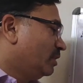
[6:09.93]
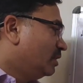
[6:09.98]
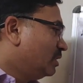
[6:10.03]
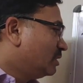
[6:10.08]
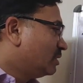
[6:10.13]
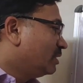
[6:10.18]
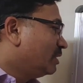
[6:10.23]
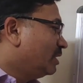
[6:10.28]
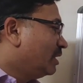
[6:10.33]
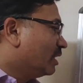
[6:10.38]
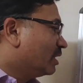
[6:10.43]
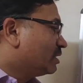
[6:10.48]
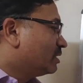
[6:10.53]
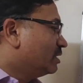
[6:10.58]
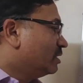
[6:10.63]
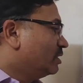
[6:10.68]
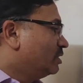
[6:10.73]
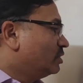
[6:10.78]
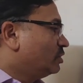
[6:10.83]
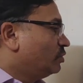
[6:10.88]
This
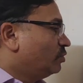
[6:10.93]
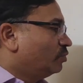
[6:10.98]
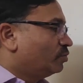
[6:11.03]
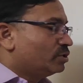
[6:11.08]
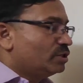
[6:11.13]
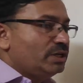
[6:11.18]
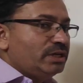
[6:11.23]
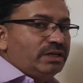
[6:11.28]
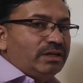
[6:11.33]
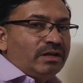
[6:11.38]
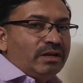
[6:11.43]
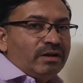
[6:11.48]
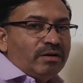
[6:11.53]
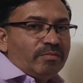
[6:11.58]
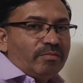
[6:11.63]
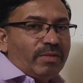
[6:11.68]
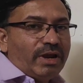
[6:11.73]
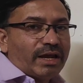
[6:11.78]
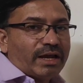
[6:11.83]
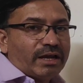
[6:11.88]
reaction is used in
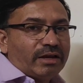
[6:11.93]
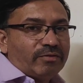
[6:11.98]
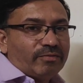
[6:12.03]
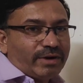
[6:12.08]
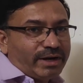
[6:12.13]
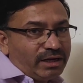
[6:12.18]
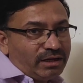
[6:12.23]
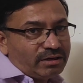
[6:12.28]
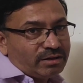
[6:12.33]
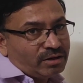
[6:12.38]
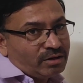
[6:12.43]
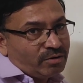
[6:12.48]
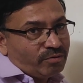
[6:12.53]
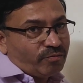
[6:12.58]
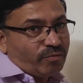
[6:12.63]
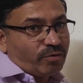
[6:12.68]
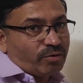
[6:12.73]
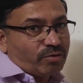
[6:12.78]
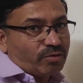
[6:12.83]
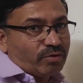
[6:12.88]
black and white
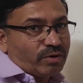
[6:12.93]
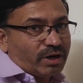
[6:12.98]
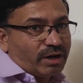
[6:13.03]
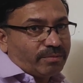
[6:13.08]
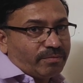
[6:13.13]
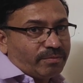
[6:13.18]
photography.